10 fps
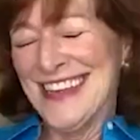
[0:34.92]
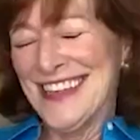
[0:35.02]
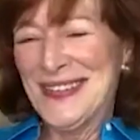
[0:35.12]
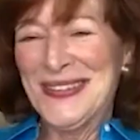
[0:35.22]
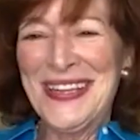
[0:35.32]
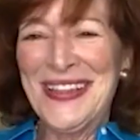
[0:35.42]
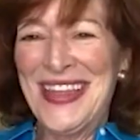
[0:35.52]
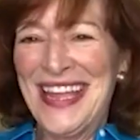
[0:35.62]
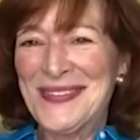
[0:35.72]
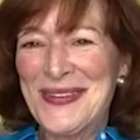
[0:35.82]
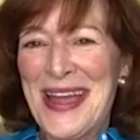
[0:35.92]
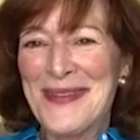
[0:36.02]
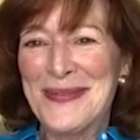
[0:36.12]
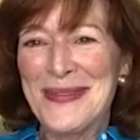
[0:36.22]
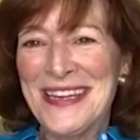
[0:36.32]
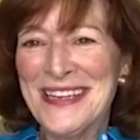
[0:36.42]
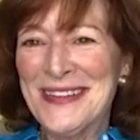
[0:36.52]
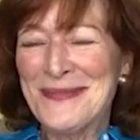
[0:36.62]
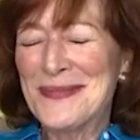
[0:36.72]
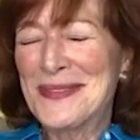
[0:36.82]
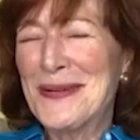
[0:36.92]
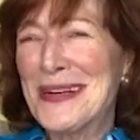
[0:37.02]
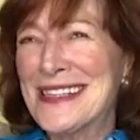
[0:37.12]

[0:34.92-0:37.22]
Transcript: Julie. Thanks for having me. So